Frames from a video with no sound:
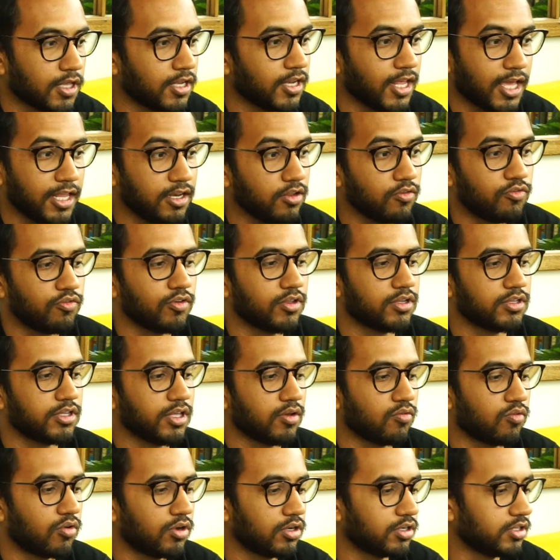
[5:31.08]
in any field
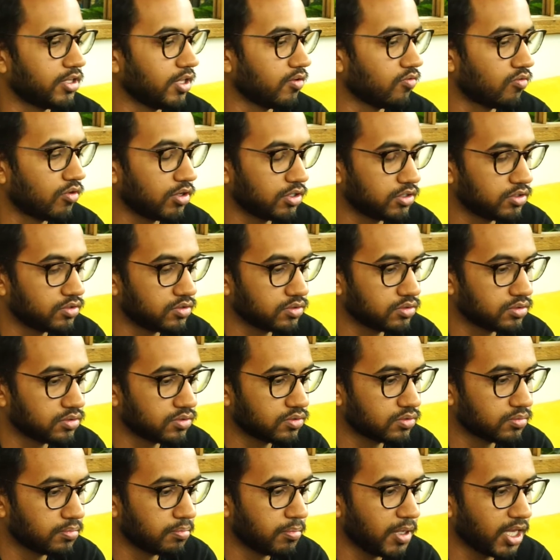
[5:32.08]
they want
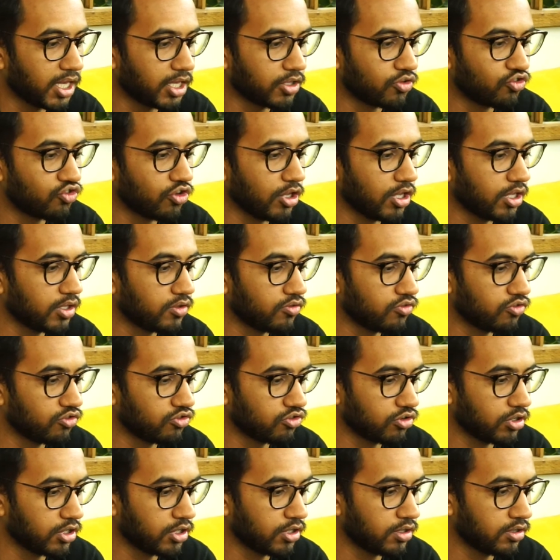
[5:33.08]
to make a
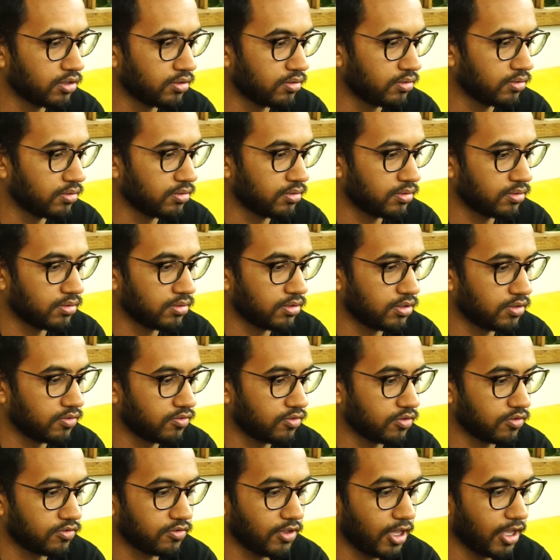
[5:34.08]
change in the
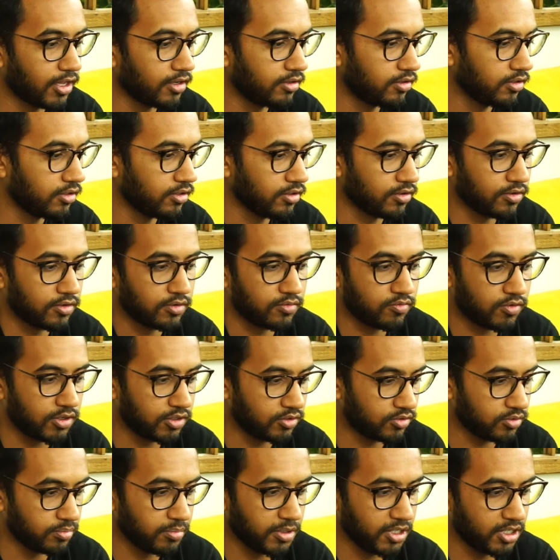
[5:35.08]
society, or
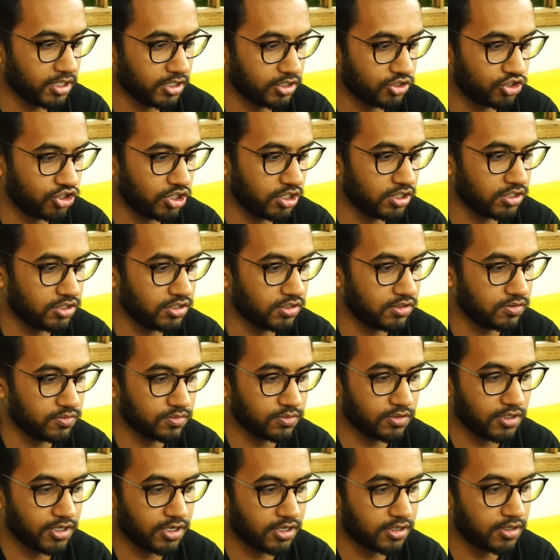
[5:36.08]
want to make a change
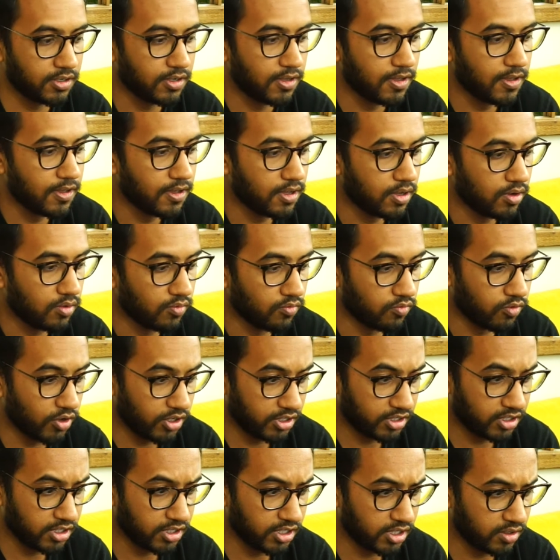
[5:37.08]
into their
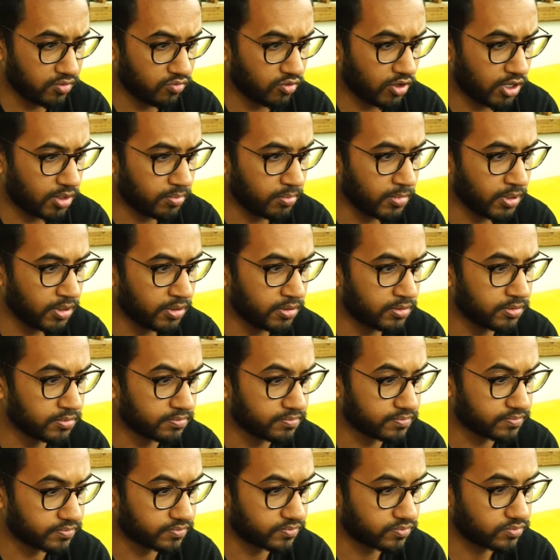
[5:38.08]
working environment,
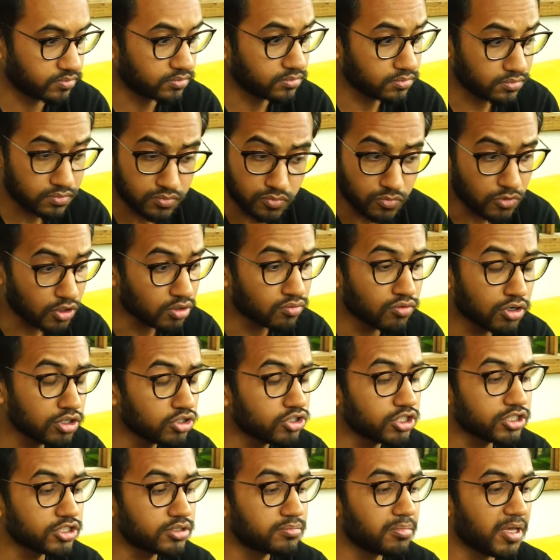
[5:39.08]

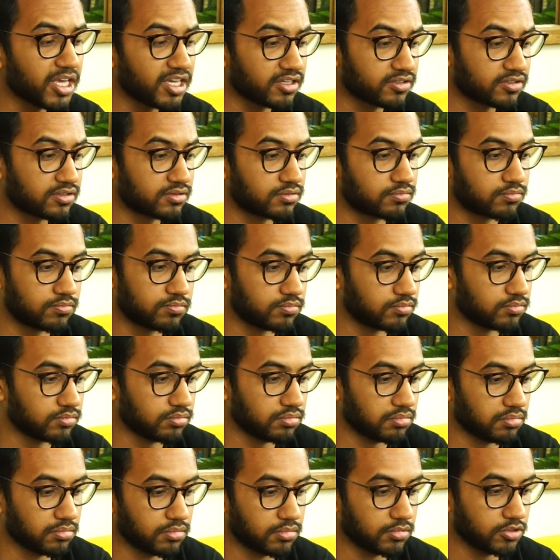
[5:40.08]
and just
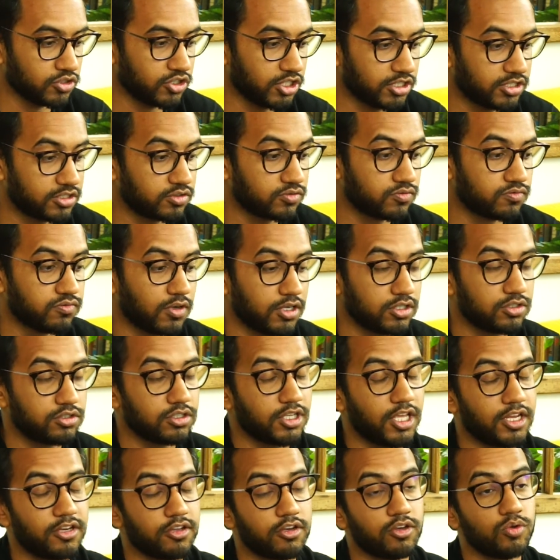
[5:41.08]
want
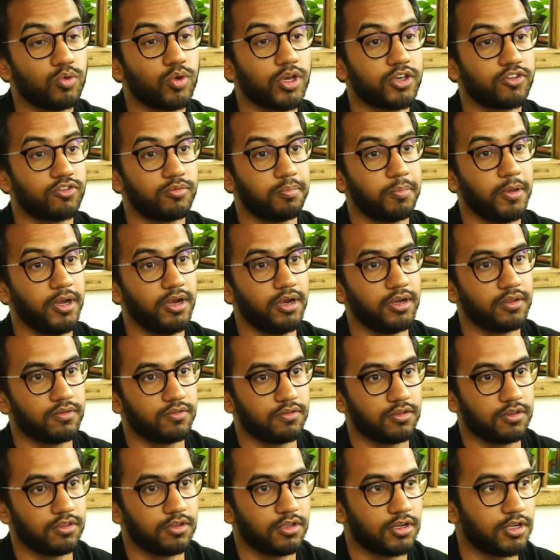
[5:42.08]
to get a new
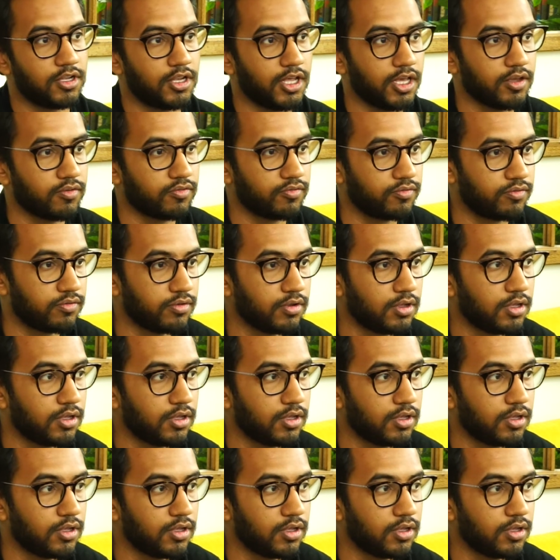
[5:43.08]
experience in their life,